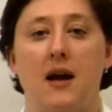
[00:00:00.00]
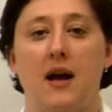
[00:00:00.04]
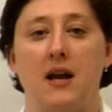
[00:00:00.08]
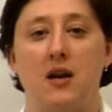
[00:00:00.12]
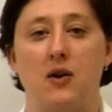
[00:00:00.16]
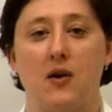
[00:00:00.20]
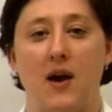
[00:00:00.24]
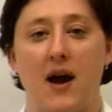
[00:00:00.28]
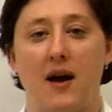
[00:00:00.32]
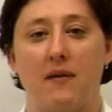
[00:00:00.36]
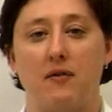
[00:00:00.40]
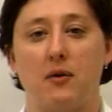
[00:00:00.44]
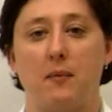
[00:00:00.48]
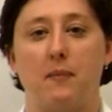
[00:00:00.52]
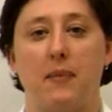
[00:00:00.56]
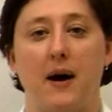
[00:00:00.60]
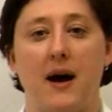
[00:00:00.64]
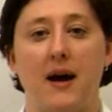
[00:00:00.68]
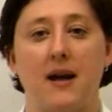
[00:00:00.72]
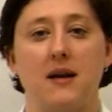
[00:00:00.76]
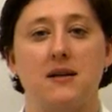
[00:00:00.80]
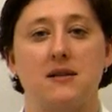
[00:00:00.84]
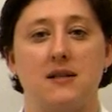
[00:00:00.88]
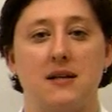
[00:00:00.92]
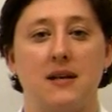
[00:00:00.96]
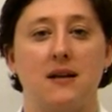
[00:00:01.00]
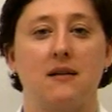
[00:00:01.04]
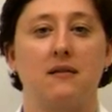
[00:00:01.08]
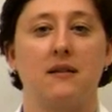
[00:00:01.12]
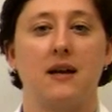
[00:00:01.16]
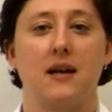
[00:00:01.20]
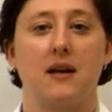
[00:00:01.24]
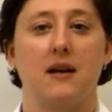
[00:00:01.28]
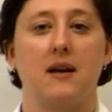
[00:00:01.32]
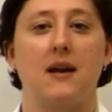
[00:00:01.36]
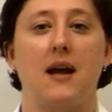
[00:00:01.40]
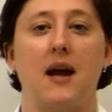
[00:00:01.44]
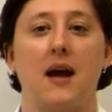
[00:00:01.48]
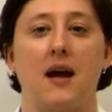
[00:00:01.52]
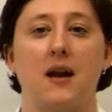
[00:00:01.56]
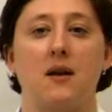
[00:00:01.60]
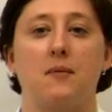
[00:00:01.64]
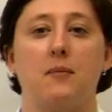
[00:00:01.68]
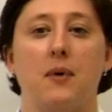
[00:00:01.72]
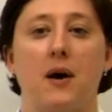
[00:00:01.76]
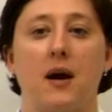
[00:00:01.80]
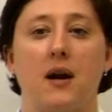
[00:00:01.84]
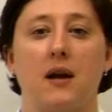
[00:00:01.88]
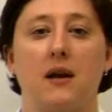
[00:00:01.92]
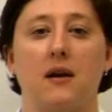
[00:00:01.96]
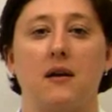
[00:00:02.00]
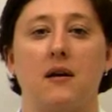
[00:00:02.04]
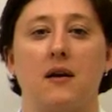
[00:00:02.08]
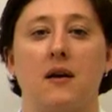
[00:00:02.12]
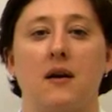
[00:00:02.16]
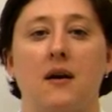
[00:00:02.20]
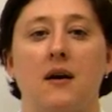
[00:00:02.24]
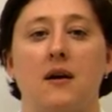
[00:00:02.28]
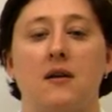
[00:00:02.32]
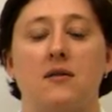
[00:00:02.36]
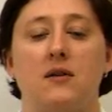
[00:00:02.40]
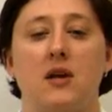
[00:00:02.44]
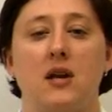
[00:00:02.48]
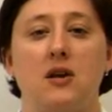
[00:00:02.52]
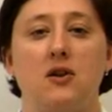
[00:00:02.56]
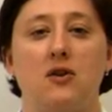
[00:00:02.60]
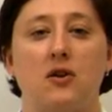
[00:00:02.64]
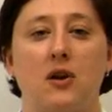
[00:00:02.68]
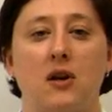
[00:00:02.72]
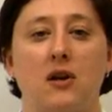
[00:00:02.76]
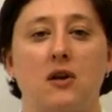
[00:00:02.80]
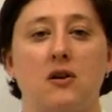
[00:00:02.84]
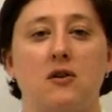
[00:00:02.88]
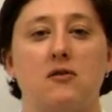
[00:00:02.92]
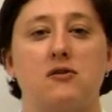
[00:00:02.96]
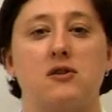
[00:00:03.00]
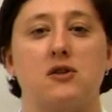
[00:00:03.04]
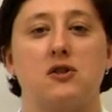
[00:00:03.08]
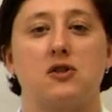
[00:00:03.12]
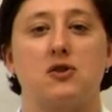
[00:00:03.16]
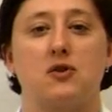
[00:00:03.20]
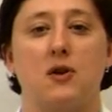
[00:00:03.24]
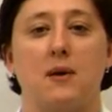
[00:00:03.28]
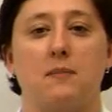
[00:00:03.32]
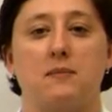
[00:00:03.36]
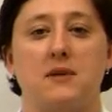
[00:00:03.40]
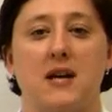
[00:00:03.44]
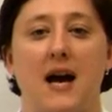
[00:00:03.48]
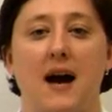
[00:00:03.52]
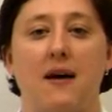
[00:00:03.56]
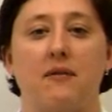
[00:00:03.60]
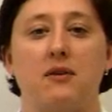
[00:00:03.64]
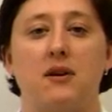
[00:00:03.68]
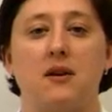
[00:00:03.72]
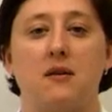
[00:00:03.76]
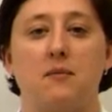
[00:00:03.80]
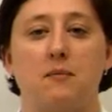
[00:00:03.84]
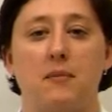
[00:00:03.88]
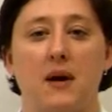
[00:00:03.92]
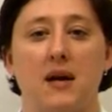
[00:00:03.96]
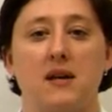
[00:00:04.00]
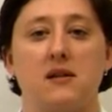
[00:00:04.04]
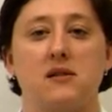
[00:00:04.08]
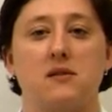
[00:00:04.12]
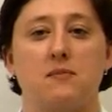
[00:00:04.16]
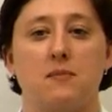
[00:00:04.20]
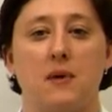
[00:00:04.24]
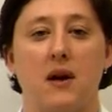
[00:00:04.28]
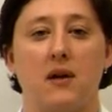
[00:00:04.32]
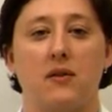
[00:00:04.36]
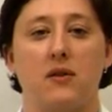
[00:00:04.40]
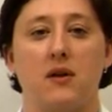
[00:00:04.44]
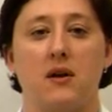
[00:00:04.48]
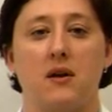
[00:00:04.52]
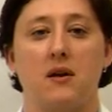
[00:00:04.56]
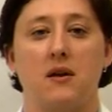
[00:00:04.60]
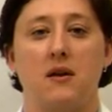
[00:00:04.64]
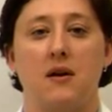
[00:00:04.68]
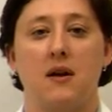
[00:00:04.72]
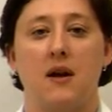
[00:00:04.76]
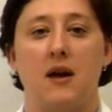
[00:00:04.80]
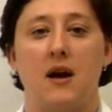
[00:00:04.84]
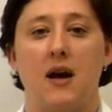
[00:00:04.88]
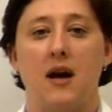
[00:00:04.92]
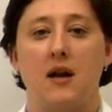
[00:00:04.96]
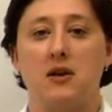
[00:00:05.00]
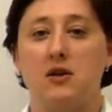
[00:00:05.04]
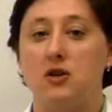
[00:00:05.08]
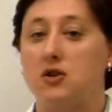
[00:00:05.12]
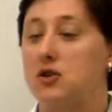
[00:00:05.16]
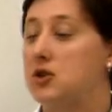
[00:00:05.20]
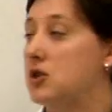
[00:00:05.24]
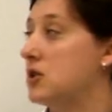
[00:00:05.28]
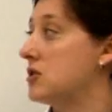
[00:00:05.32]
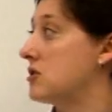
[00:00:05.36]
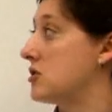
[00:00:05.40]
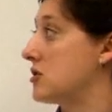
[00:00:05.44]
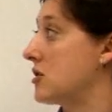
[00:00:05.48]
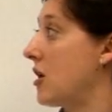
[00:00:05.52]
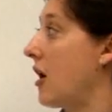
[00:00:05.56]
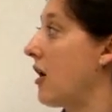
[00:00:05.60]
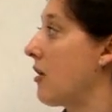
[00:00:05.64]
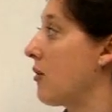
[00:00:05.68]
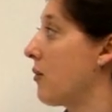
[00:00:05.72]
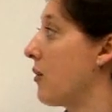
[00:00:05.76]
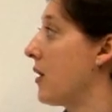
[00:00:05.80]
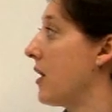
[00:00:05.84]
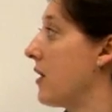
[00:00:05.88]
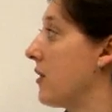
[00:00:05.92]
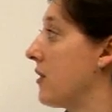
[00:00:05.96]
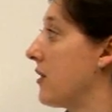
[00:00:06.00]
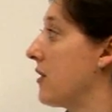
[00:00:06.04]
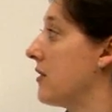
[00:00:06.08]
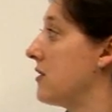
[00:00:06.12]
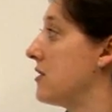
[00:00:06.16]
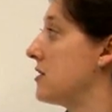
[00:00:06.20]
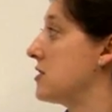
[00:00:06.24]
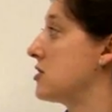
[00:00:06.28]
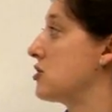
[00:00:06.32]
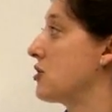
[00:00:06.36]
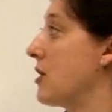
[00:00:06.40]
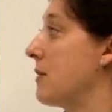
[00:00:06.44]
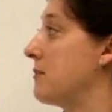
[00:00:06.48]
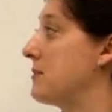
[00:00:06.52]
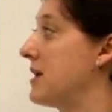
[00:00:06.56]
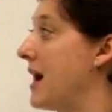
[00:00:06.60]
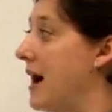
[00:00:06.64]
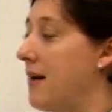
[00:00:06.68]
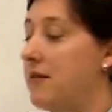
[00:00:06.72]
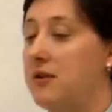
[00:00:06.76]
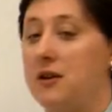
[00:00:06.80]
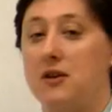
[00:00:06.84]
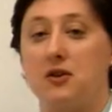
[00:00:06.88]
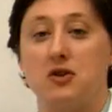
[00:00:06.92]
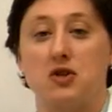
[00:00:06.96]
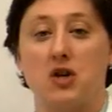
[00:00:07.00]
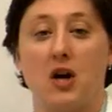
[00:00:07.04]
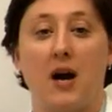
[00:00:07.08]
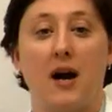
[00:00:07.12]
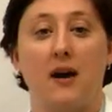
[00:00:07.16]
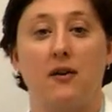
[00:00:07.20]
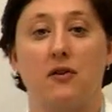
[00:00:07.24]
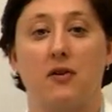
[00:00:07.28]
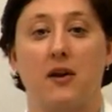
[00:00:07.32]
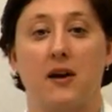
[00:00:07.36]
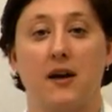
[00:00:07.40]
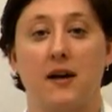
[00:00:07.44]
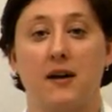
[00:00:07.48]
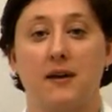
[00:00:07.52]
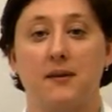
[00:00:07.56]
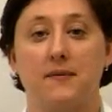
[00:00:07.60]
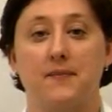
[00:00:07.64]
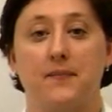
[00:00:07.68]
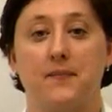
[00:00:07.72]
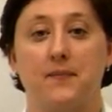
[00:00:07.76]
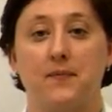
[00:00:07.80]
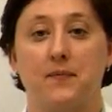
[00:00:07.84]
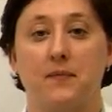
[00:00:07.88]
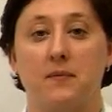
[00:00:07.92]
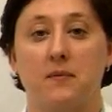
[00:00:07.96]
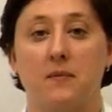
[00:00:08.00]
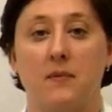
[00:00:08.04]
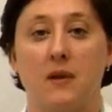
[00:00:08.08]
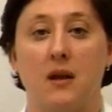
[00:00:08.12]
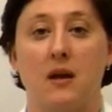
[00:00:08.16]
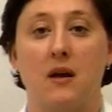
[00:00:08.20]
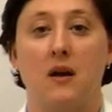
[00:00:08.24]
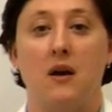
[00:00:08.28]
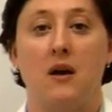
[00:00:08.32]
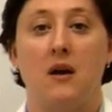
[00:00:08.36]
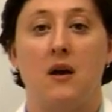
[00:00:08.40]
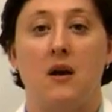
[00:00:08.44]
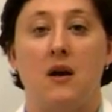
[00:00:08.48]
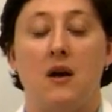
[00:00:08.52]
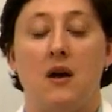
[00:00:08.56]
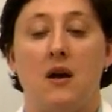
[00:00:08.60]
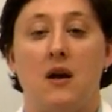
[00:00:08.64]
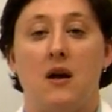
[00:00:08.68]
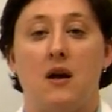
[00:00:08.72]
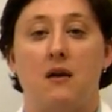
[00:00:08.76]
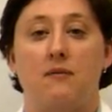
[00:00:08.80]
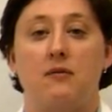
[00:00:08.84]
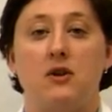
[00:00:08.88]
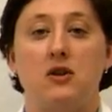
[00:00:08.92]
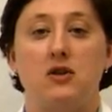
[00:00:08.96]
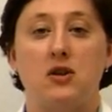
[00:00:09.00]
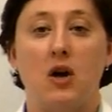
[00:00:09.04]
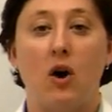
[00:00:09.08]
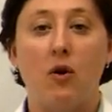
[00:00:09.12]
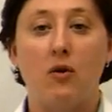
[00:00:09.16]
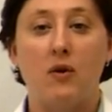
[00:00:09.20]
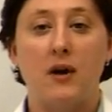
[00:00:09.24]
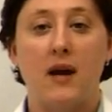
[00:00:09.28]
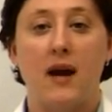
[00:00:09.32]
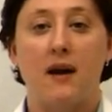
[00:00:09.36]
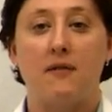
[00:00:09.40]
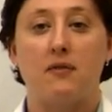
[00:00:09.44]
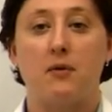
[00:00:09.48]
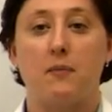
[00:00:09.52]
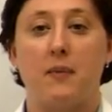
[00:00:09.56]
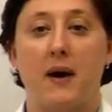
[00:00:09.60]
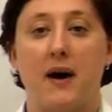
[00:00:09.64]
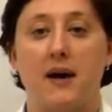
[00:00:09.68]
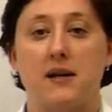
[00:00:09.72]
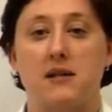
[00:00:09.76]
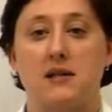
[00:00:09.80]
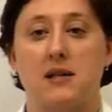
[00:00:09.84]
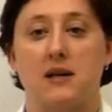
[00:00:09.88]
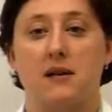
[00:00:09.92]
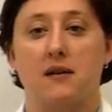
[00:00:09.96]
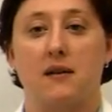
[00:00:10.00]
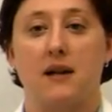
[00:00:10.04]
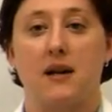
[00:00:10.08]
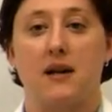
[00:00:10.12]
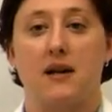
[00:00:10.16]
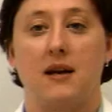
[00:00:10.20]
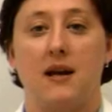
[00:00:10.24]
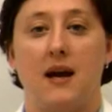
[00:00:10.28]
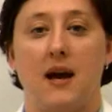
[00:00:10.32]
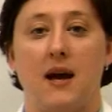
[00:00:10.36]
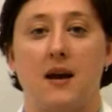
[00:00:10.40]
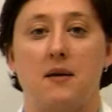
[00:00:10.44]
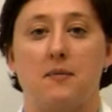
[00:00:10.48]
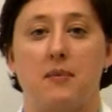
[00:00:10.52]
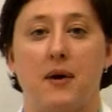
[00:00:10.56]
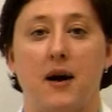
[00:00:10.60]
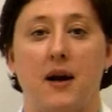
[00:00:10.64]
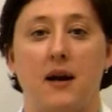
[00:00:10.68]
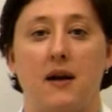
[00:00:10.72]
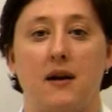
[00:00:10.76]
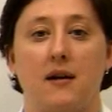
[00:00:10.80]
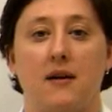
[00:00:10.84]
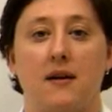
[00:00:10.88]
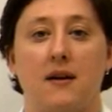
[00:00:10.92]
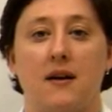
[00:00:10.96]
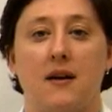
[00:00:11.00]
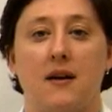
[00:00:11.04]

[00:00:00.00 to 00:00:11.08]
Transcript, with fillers: and you have a biotinylated antibody, then you can use a streptavidin-based method, and you should start with the streptavidin trial kit. If you don't have a biotinylated antibody,